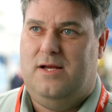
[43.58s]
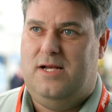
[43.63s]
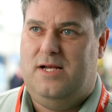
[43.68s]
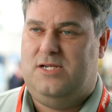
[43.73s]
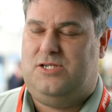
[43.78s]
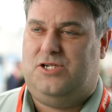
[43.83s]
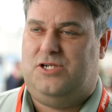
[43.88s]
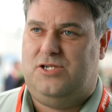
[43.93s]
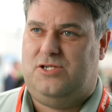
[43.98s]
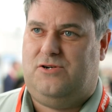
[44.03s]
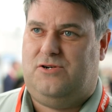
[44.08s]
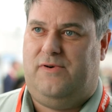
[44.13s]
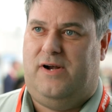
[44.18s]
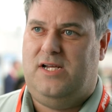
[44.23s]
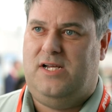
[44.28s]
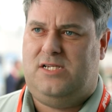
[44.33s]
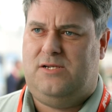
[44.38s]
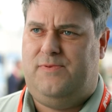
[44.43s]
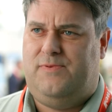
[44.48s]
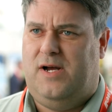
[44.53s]
It's just
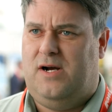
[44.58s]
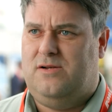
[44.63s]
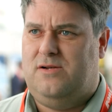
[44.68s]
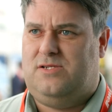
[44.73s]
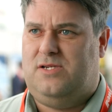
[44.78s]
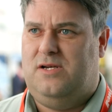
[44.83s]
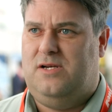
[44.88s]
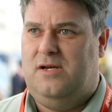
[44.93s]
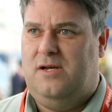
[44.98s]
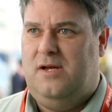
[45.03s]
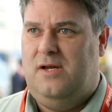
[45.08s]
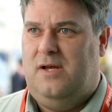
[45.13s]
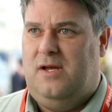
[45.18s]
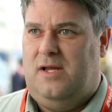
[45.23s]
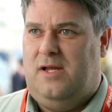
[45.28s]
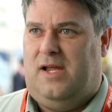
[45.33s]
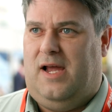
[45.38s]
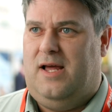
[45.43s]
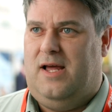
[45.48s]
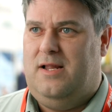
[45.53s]
great to be able to
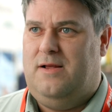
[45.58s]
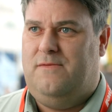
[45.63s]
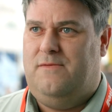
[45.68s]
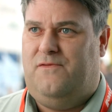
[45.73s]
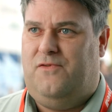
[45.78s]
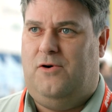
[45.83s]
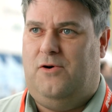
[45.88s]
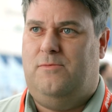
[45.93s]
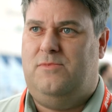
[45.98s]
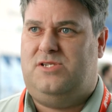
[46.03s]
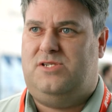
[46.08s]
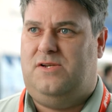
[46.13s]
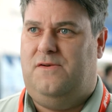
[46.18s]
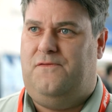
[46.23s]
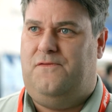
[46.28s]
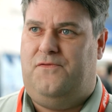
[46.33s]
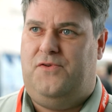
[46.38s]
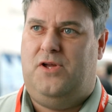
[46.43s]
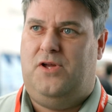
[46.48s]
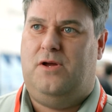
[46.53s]
get an
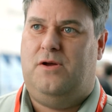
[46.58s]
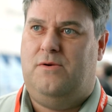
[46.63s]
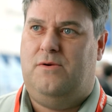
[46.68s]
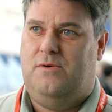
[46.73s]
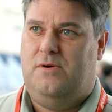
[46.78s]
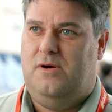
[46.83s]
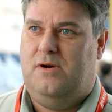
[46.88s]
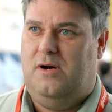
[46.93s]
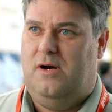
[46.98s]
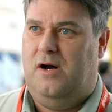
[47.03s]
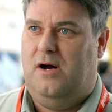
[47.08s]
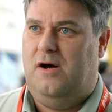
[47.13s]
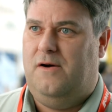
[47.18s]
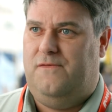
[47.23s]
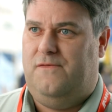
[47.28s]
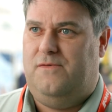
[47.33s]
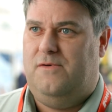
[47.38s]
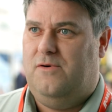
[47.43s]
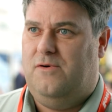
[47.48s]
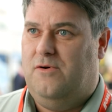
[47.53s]
informative view
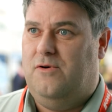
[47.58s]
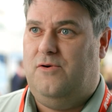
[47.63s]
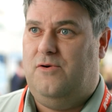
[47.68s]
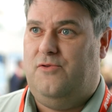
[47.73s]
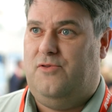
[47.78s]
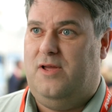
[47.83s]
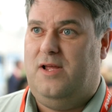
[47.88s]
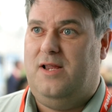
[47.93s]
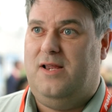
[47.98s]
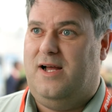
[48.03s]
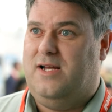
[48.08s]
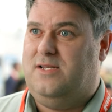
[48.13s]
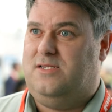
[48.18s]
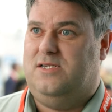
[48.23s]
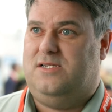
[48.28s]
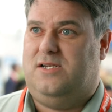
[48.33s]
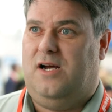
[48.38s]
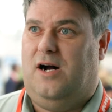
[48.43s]
of all of the latest